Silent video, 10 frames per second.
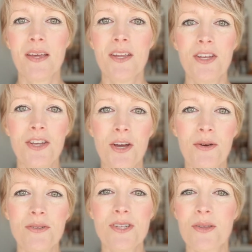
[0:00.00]

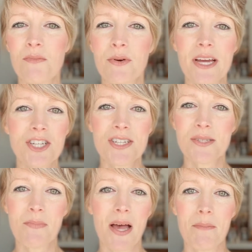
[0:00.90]
No to the precious
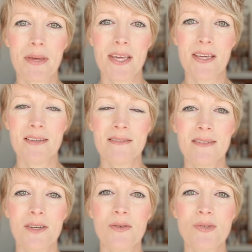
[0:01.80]
puppy
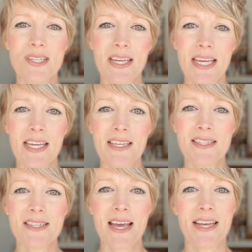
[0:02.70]
whose
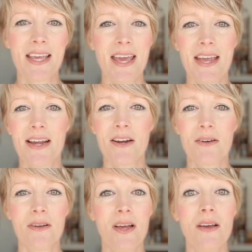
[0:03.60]
needs and
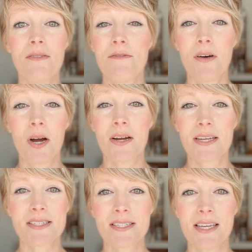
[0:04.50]
care far
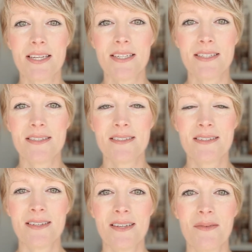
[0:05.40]
exceeded
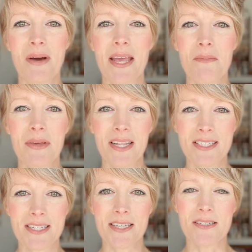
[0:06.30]
my
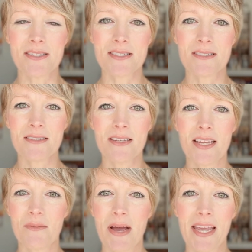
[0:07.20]
abilities
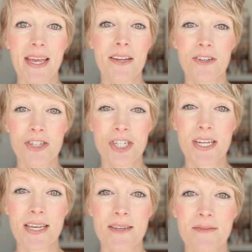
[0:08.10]
and my energy.